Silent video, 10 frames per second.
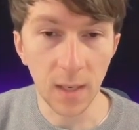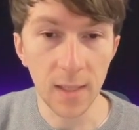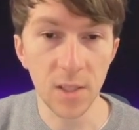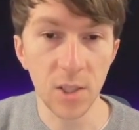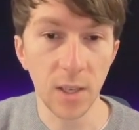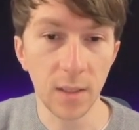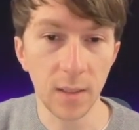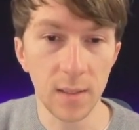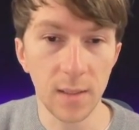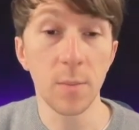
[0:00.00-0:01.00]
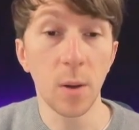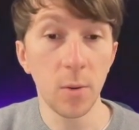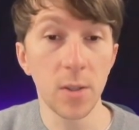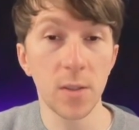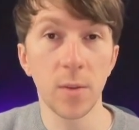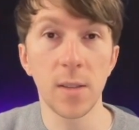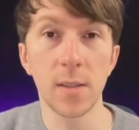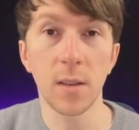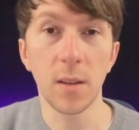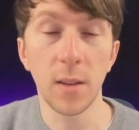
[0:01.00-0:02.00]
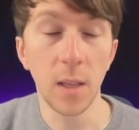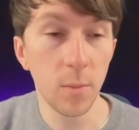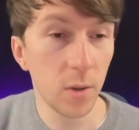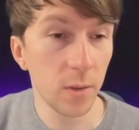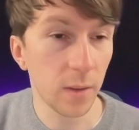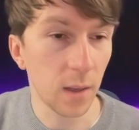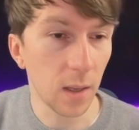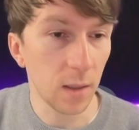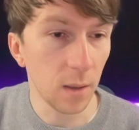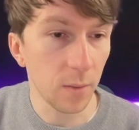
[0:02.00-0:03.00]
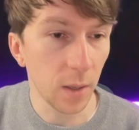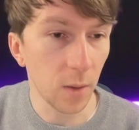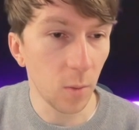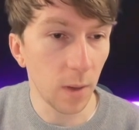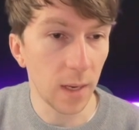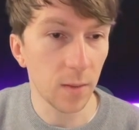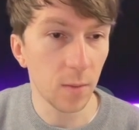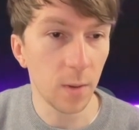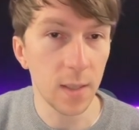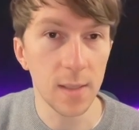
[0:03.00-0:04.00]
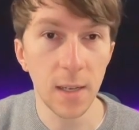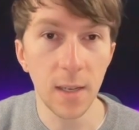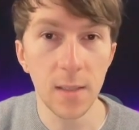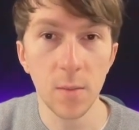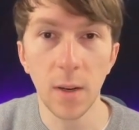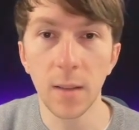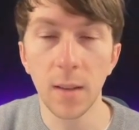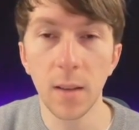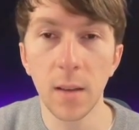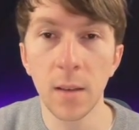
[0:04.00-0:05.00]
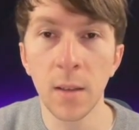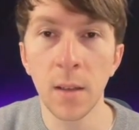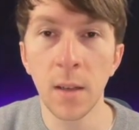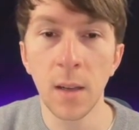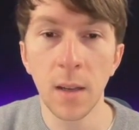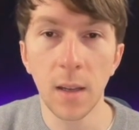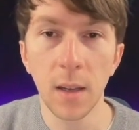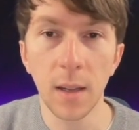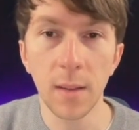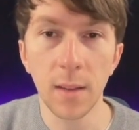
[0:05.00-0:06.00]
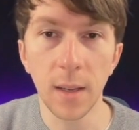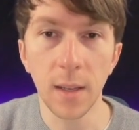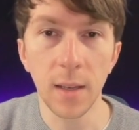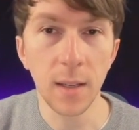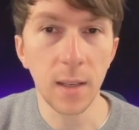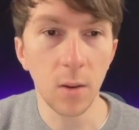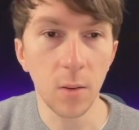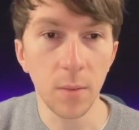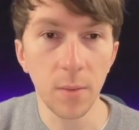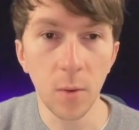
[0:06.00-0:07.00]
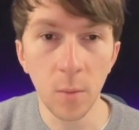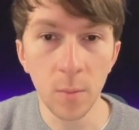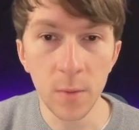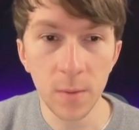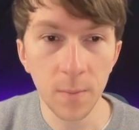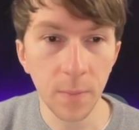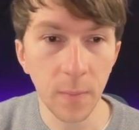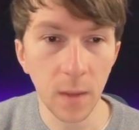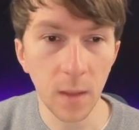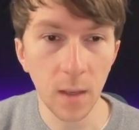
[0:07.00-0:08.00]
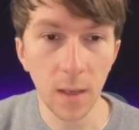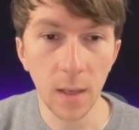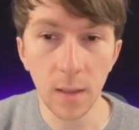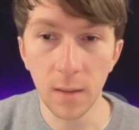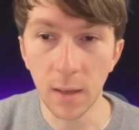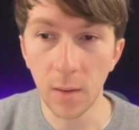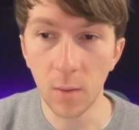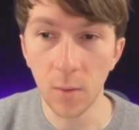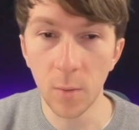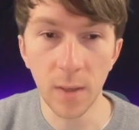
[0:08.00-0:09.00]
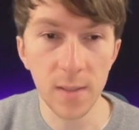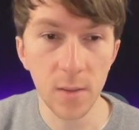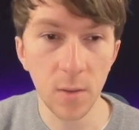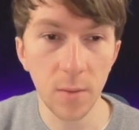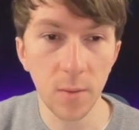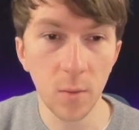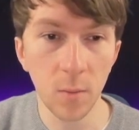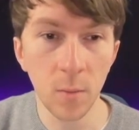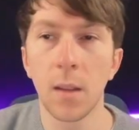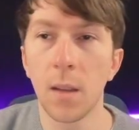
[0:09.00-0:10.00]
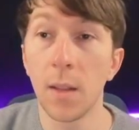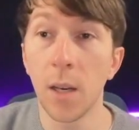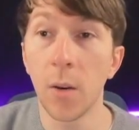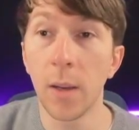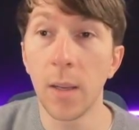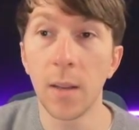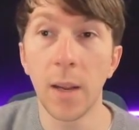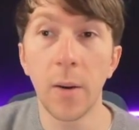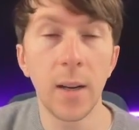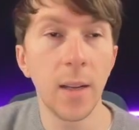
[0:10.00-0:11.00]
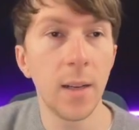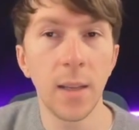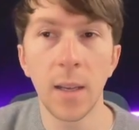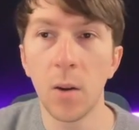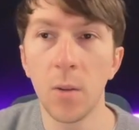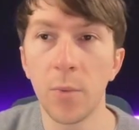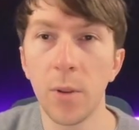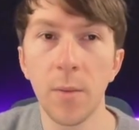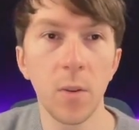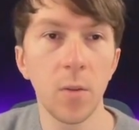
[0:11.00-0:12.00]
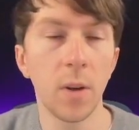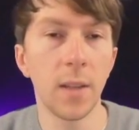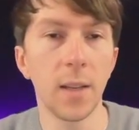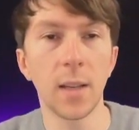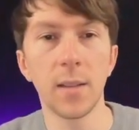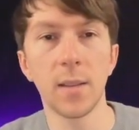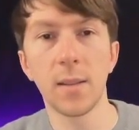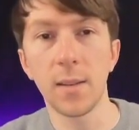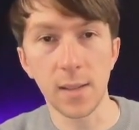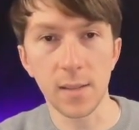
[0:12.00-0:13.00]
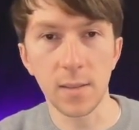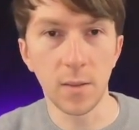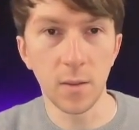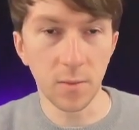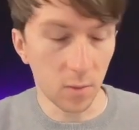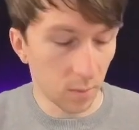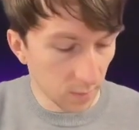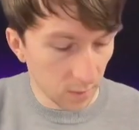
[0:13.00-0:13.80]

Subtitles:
let's check that this is published, so it's enabled. And if I go back to my sites right here, and then I click here on forms, and I go to my third form, and now I can directly click here on preview and I can test the form. So